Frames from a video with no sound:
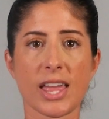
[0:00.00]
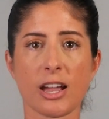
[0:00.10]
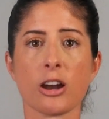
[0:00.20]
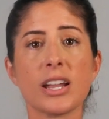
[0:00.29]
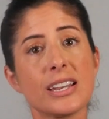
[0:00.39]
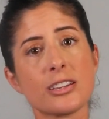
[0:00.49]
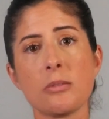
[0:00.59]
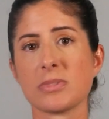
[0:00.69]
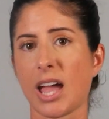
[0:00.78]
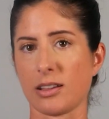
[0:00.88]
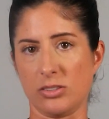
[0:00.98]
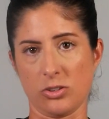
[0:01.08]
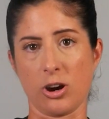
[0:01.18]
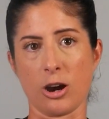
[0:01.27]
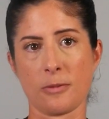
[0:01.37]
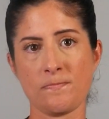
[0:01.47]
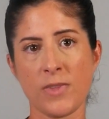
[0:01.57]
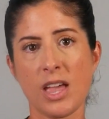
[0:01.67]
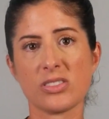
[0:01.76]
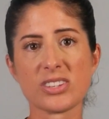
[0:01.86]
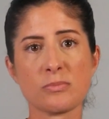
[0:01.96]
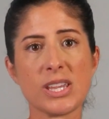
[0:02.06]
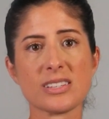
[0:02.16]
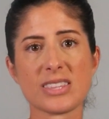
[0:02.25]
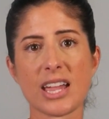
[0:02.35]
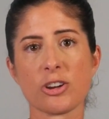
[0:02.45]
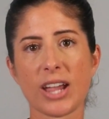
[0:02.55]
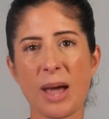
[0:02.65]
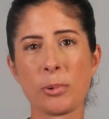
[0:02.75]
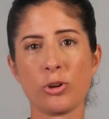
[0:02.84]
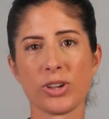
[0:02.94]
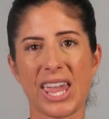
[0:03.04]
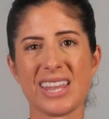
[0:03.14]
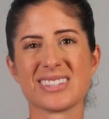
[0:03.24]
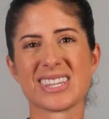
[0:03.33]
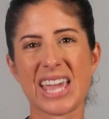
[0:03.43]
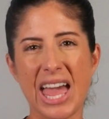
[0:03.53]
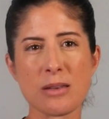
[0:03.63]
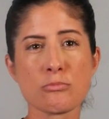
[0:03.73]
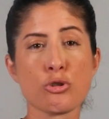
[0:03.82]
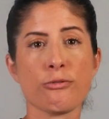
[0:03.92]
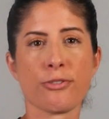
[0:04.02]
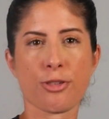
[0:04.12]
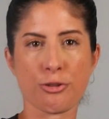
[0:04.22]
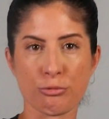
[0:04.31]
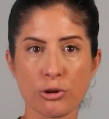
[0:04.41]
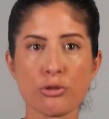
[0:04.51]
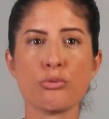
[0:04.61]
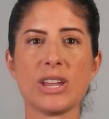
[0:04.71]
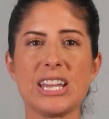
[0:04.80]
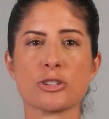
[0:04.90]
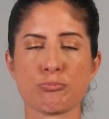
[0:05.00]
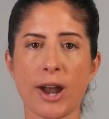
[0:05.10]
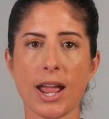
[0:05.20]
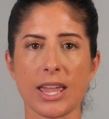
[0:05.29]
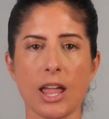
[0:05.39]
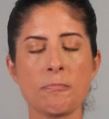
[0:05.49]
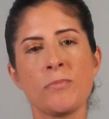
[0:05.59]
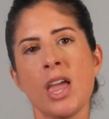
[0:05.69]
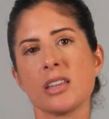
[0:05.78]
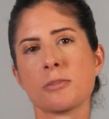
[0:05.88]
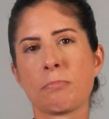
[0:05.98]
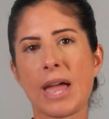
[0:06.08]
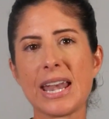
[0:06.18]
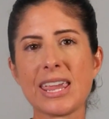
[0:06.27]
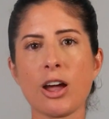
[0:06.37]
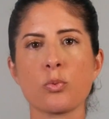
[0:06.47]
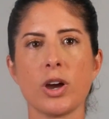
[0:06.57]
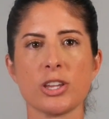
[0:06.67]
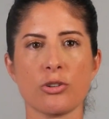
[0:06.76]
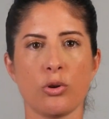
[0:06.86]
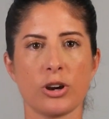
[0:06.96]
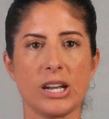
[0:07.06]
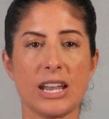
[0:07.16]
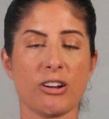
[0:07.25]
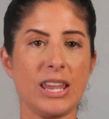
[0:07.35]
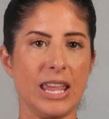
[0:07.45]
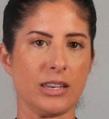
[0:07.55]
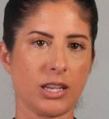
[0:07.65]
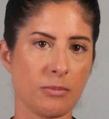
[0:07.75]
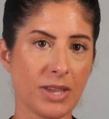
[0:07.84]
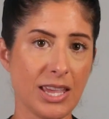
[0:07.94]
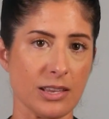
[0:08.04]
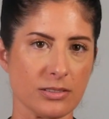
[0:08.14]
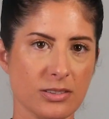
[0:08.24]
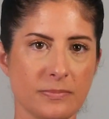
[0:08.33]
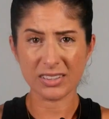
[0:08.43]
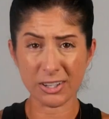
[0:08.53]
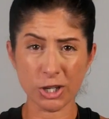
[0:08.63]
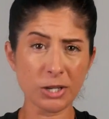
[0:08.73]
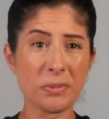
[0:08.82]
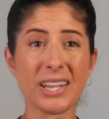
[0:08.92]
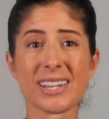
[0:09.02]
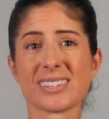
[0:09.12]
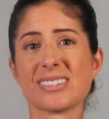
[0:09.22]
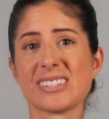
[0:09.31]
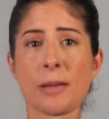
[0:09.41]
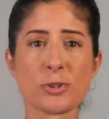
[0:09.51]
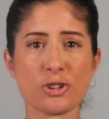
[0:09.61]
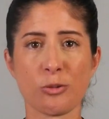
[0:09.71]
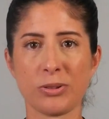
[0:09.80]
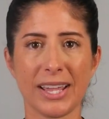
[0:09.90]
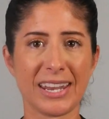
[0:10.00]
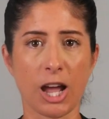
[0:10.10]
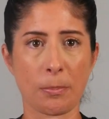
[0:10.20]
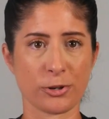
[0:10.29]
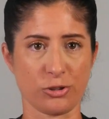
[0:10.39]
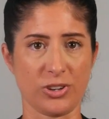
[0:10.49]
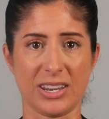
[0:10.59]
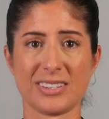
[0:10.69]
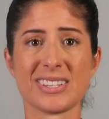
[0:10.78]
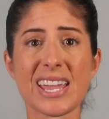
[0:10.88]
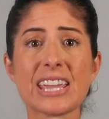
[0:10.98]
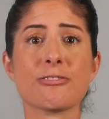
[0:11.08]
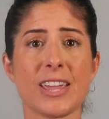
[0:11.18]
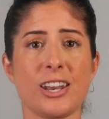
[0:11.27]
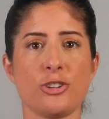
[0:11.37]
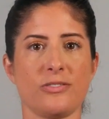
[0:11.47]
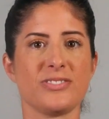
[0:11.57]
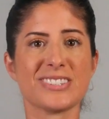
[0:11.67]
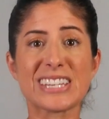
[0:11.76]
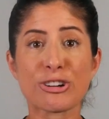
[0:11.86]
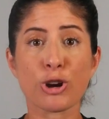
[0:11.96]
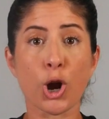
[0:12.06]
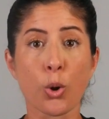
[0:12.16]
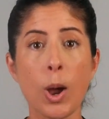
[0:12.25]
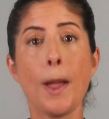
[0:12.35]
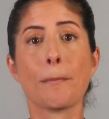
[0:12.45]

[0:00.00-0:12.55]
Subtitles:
like our income taxes are. This means that your capital gains can move through each bracket depending on what your ordinary income is. There could be an exceptional planning opportunity to take advantage of 0%